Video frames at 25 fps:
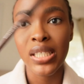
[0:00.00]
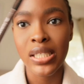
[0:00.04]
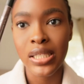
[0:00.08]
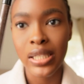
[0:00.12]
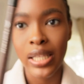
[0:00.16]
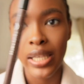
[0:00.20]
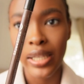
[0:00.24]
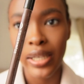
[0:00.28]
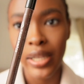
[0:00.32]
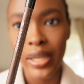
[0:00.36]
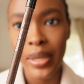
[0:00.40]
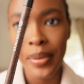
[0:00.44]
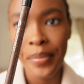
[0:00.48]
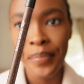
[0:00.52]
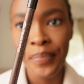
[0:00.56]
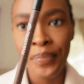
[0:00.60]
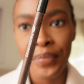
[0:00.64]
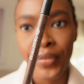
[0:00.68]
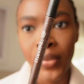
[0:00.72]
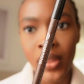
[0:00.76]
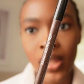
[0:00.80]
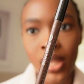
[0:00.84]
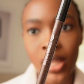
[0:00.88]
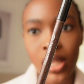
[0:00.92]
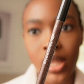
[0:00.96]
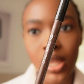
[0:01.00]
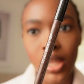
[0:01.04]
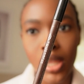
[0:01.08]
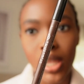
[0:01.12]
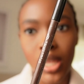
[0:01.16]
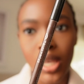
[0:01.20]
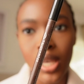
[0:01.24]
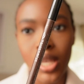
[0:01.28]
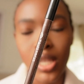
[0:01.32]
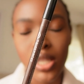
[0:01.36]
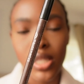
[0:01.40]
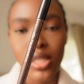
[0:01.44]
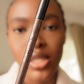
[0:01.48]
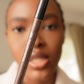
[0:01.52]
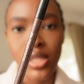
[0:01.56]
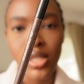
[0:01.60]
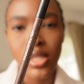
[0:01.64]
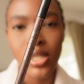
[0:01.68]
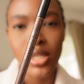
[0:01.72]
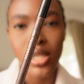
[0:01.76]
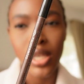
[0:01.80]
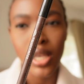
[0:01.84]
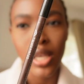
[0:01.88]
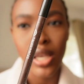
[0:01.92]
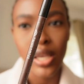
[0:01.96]
liner.
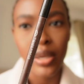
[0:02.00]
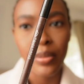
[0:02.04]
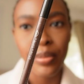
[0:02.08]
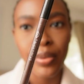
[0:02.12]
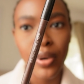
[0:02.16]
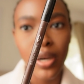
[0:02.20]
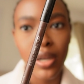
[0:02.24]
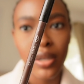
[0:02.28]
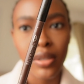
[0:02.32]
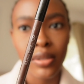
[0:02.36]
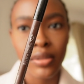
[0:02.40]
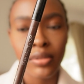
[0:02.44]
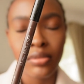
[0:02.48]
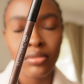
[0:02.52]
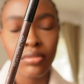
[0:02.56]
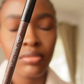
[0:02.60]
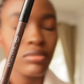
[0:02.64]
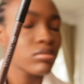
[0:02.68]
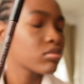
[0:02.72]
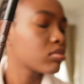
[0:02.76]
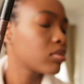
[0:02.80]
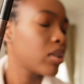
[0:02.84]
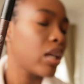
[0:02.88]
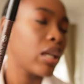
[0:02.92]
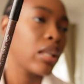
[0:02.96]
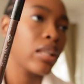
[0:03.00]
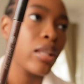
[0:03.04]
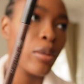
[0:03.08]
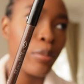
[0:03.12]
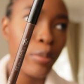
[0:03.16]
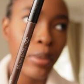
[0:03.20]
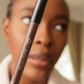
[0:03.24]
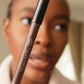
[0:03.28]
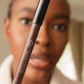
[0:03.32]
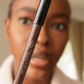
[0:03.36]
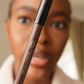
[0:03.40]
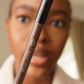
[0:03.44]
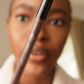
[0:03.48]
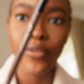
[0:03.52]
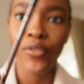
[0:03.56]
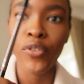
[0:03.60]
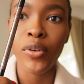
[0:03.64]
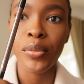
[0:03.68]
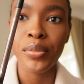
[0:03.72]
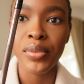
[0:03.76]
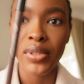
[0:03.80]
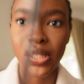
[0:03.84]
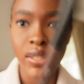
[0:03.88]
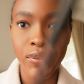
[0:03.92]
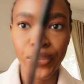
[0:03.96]
It's a brow, a lip liner
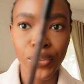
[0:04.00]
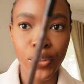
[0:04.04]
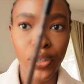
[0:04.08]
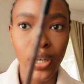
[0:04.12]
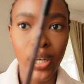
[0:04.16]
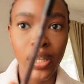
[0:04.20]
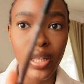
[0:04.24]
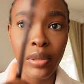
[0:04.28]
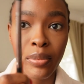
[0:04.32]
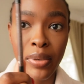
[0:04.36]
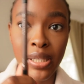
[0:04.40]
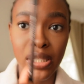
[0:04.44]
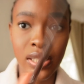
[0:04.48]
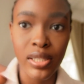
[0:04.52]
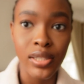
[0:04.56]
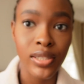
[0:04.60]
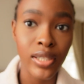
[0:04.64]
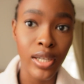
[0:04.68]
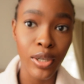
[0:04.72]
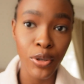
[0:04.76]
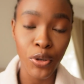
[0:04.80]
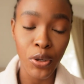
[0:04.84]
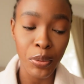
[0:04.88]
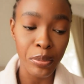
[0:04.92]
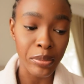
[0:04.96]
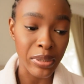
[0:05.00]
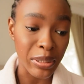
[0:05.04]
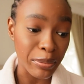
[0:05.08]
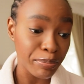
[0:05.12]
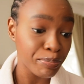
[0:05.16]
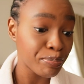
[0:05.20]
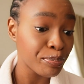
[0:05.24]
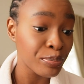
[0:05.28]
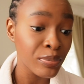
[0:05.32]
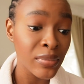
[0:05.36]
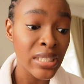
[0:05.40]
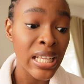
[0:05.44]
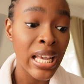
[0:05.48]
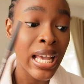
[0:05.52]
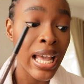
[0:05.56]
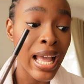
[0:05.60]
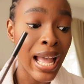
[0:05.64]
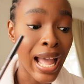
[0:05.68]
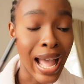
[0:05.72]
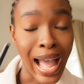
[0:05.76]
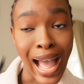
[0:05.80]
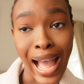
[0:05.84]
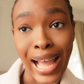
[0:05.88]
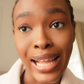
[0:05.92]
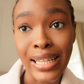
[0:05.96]
from Sephora that my sister got me.
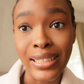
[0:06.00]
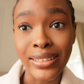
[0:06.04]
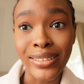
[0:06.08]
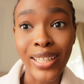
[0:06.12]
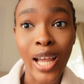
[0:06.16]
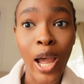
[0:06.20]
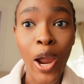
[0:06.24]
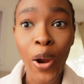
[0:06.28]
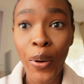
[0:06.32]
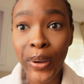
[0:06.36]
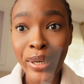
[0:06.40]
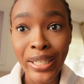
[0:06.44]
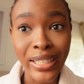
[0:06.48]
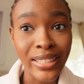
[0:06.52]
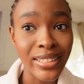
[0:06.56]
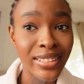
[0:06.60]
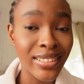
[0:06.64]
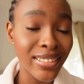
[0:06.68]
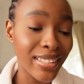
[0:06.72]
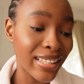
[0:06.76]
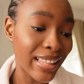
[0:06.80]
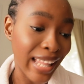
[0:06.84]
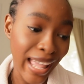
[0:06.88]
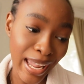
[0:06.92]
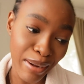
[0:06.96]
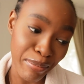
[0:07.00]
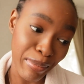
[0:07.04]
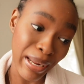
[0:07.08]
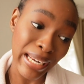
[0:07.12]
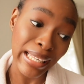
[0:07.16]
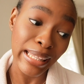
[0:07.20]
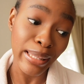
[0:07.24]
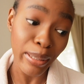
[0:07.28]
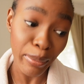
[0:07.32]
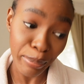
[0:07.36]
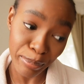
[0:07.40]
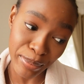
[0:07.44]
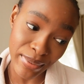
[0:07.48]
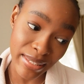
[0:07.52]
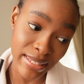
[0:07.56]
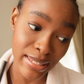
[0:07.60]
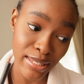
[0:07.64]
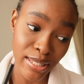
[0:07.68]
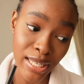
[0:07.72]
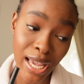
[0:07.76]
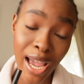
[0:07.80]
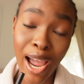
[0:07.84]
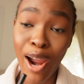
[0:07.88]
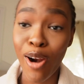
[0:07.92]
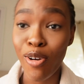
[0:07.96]
And I already lined my lips,
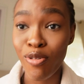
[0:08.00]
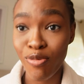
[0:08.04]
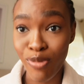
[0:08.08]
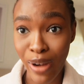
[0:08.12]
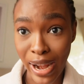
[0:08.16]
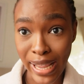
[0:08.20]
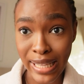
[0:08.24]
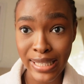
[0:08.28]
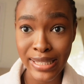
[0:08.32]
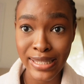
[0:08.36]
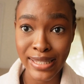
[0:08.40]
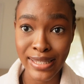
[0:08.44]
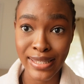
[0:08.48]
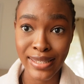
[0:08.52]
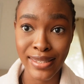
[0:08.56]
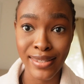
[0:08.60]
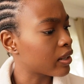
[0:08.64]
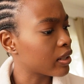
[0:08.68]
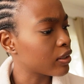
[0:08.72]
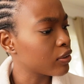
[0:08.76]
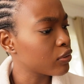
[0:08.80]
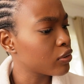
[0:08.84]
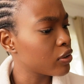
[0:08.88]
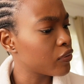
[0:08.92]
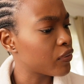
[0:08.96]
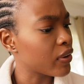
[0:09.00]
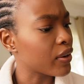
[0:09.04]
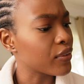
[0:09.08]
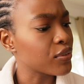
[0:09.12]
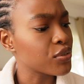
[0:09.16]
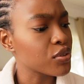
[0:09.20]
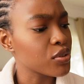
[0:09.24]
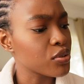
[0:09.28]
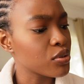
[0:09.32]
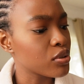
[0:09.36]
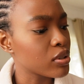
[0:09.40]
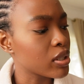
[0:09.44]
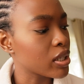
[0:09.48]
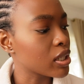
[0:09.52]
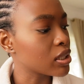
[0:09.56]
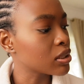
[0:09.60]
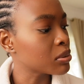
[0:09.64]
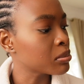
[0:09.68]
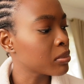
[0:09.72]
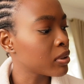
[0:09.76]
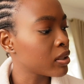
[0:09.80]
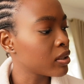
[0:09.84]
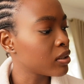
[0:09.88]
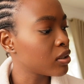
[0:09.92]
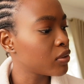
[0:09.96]
right? I don't know if I've shown you guys
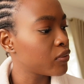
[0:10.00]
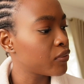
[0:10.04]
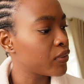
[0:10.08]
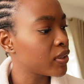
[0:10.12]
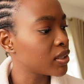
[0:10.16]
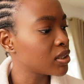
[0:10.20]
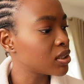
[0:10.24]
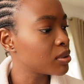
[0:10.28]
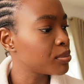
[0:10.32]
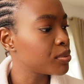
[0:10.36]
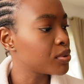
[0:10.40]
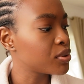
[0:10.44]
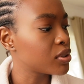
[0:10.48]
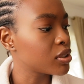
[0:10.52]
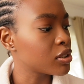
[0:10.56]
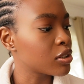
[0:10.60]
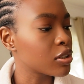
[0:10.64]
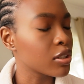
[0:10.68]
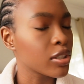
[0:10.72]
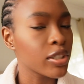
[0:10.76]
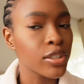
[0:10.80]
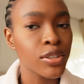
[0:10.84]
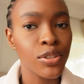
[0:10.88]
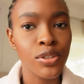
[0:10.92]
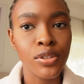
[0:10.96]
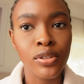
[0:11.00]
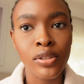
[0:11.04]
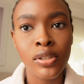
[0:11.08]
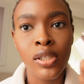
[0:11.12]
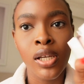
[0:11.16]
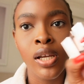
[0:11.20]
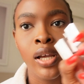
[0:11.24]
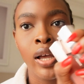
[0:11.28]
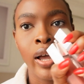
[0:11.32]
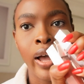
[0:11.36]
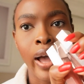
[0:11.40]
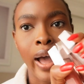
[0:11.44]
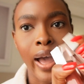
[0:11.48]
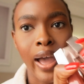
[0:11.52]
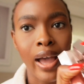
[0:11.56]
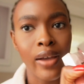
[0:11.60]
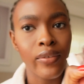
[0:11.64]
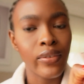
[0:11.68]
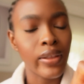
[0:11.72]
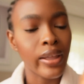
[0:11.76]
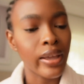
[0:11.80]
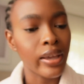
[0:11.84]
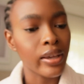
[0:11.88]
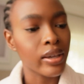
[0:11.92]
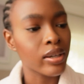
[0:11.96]
my Fenty Beauty collection. I
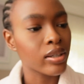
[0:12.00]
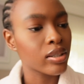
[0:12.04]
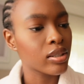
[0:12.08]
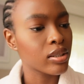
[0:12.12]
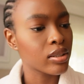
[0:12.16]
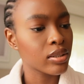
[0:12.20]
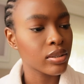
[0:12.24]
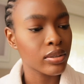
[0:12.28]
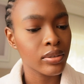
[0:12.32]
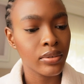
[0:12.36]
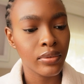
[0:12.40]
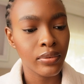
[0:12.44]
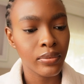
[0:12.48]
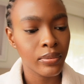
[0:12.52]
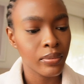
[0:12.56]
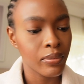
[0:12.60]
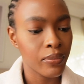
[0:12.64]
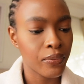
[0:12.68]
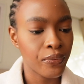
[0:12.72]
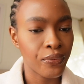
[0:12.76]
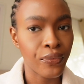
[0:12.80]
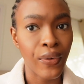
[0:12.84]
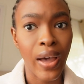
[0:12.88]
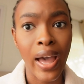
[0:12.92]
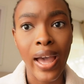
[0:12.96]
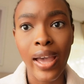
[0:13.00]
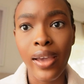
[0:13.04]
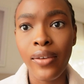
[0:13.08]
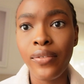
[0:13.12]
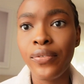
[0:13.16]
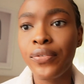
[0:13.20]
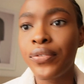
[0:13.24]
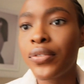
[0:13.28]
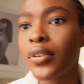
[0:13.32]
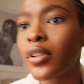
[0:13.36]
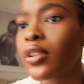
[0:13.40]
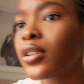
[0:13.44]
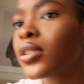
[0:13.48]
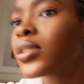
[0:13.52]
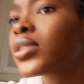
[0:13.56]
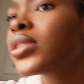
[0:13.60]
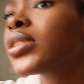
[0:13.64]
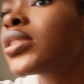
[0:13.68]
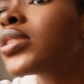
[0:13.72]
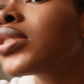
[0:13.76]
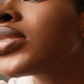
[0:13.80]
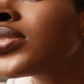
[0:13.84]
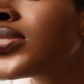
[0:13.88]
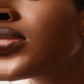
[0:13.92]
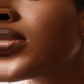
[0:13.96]
have like 5
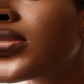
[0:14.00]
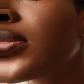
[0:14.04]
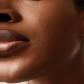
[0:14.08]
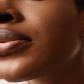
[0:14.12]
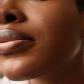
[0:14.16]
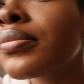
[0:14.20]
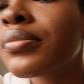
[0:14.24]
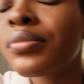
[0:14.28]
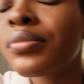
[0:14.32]
glosses.